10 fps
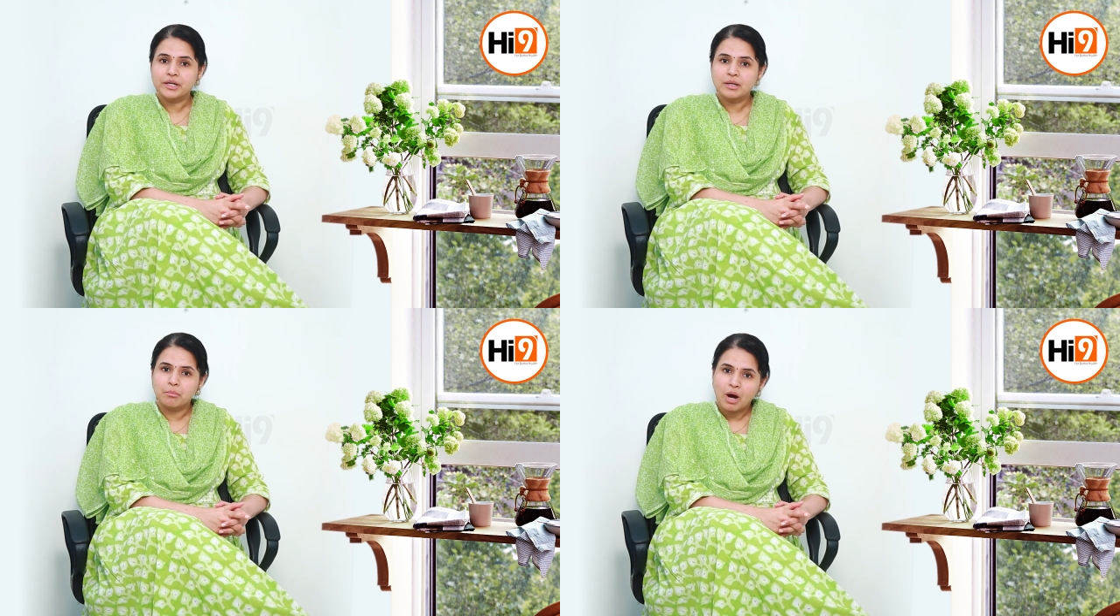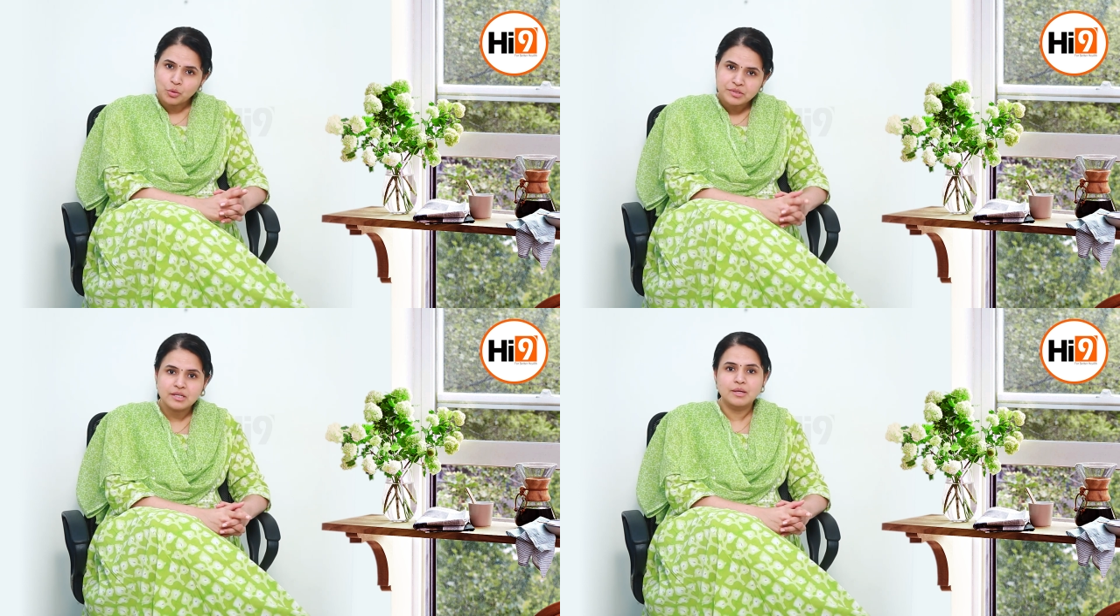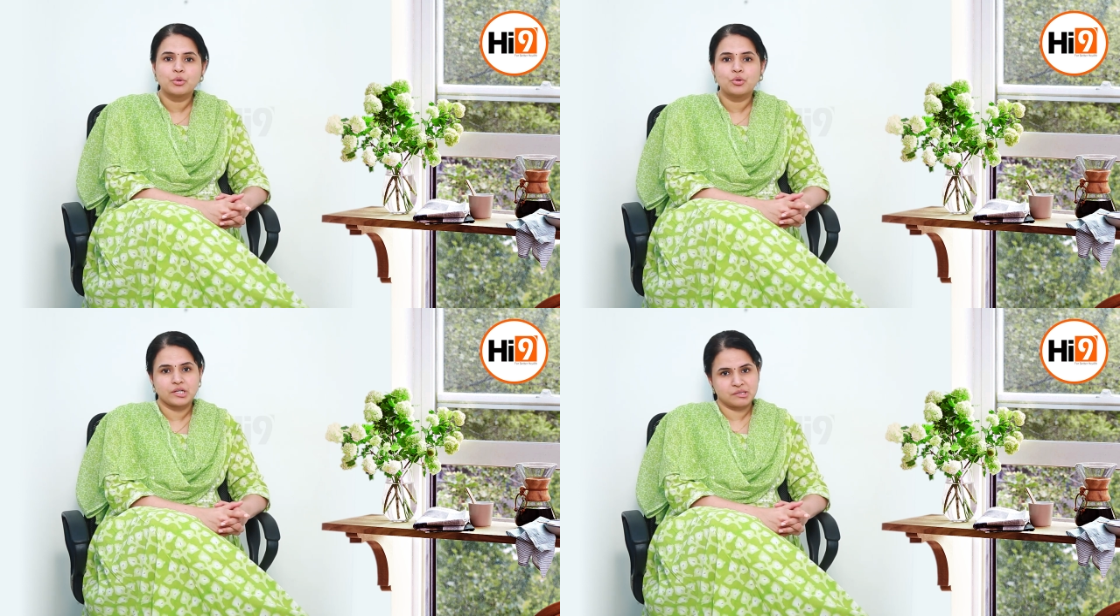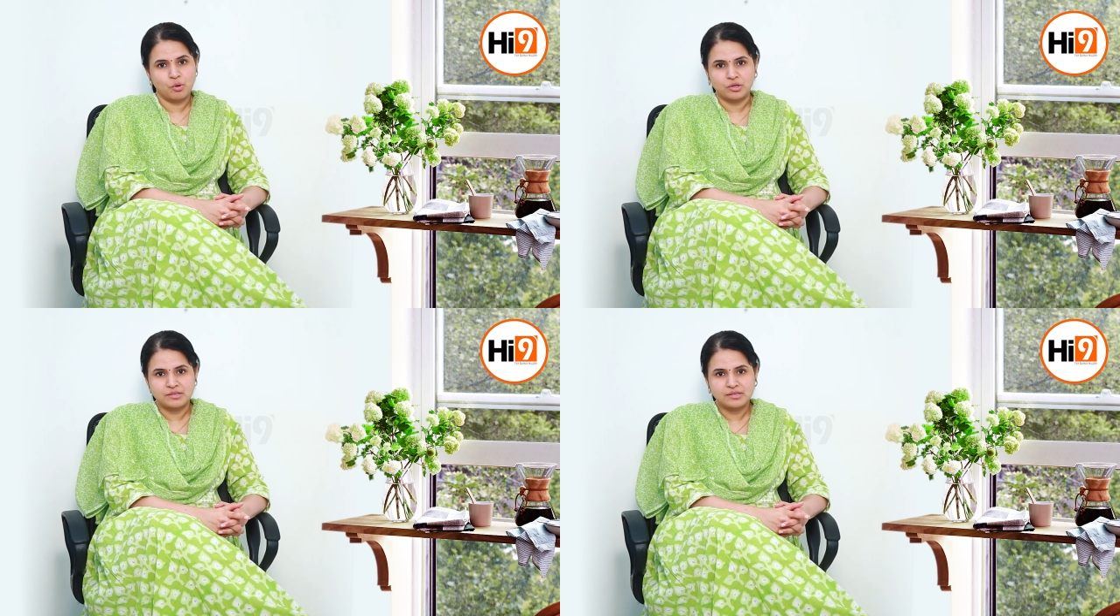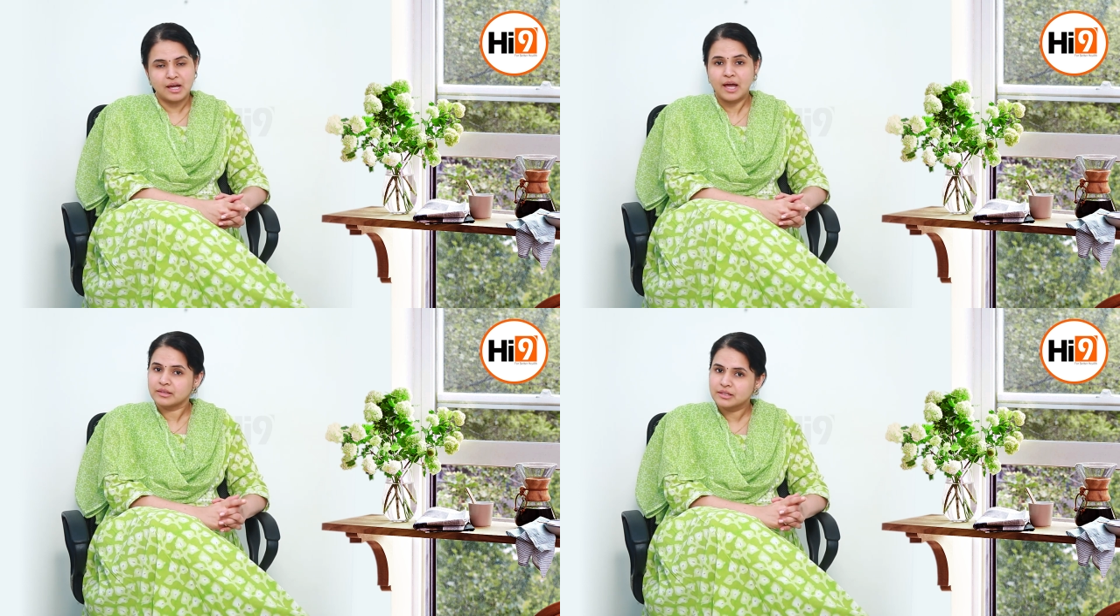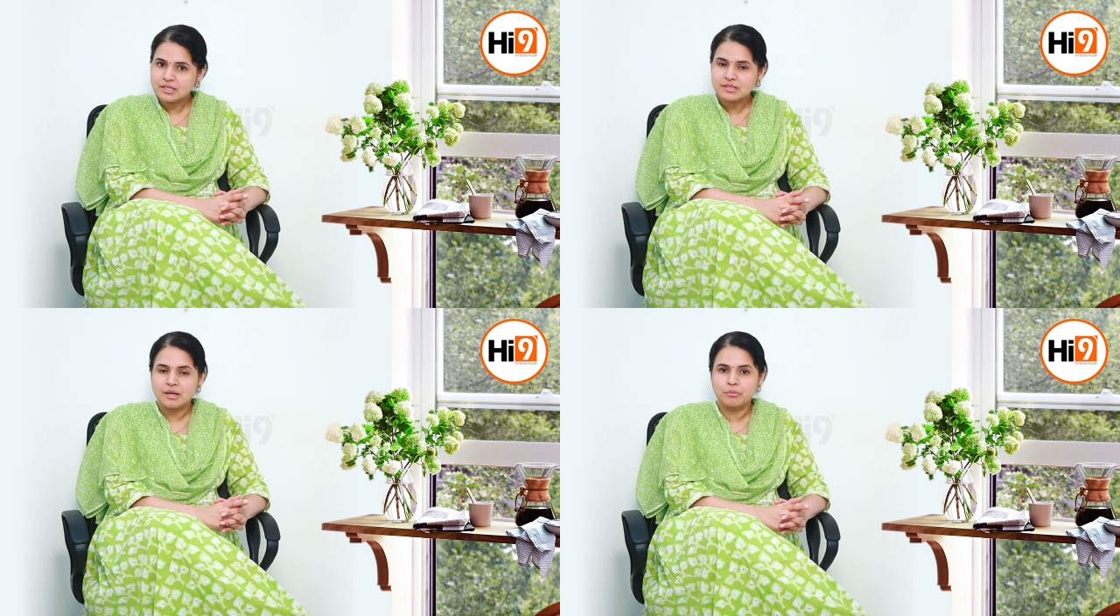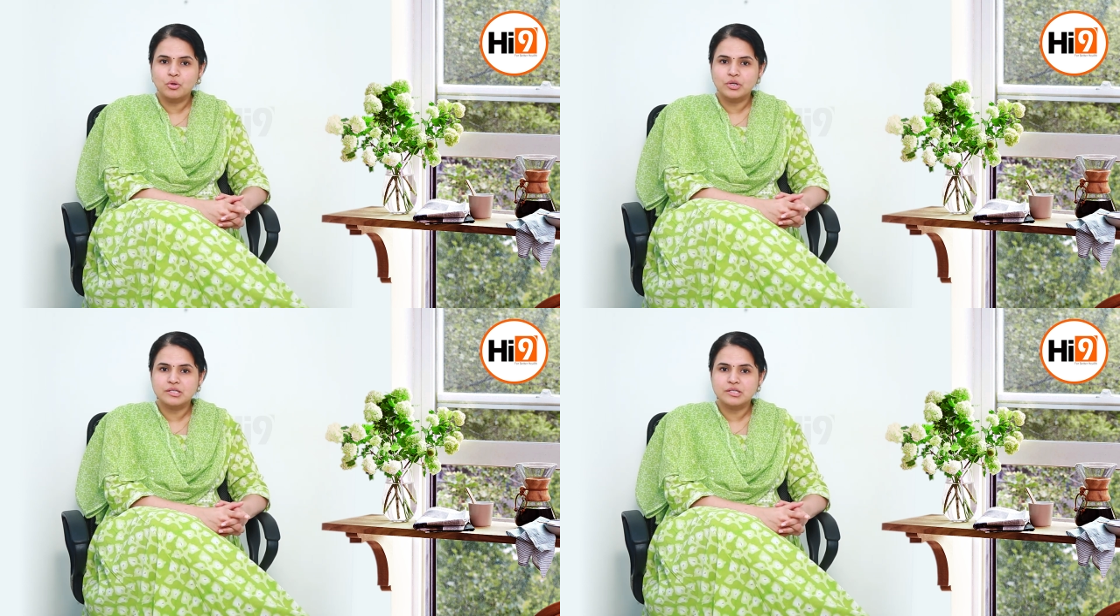mounts an immune response, and this immune